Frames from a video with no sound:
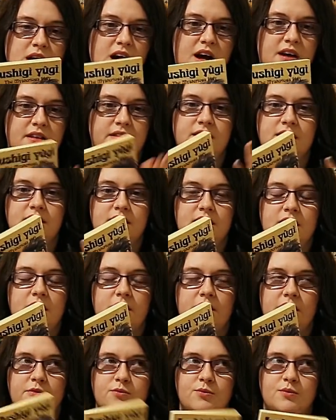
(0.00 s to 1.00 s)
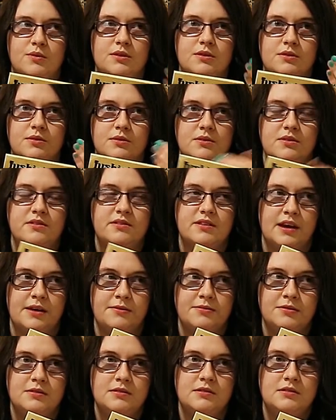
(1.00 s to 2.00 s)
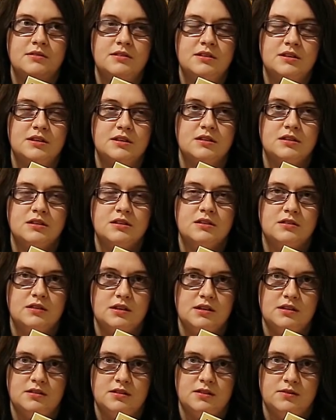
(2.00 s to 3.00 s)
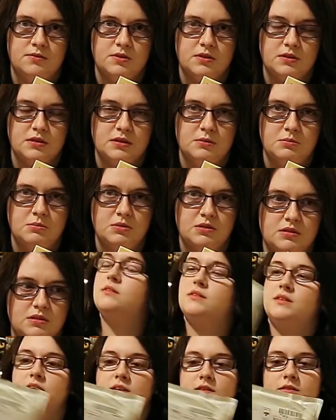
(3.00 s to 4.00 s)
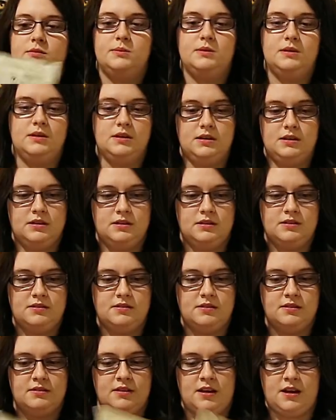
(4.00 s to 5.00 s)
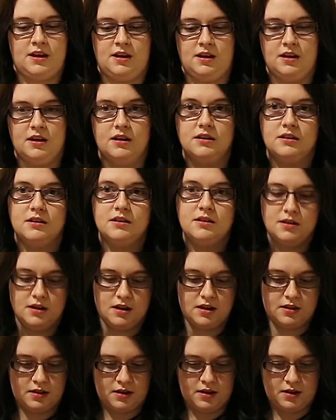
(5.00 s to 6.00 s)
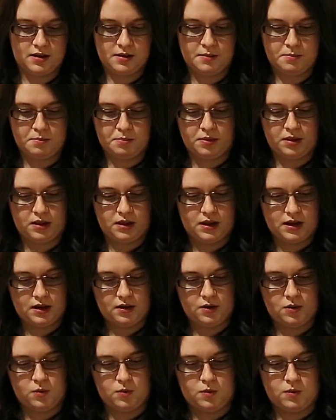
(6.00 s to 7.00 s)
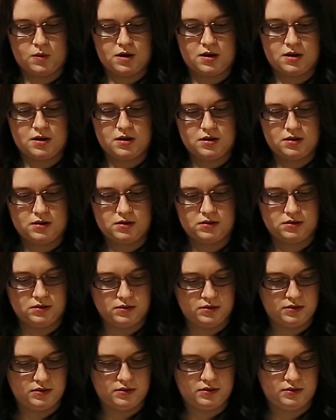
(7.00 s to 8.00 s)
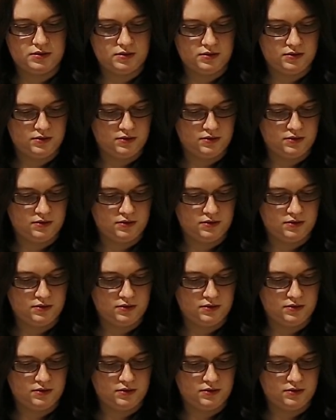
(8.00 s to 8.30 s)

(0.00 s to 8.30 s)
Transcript: I think I now have 1 through 7. I think there's 18 volumes. This one, this is another Blackwell's.